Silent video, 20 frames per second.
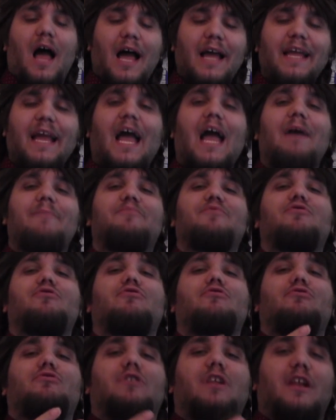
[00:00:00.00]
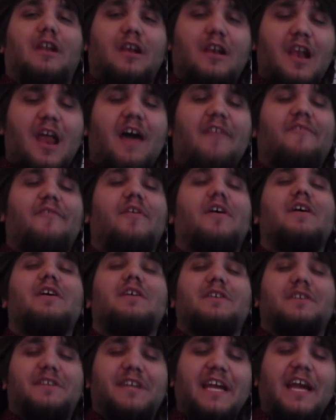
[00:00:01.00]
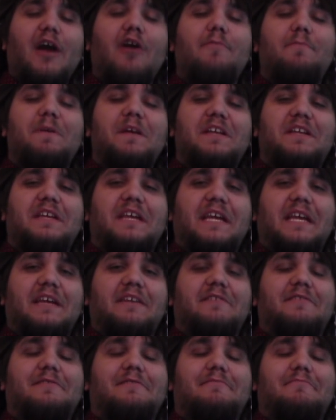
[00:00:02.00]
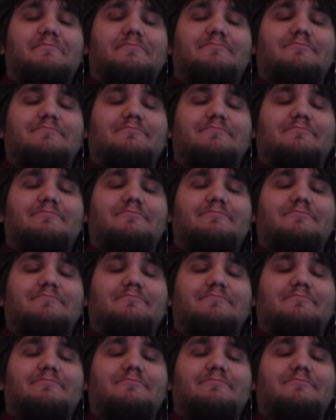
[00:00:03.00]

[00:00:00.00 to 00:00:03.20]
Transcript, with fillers: I absolutely love JRPGs!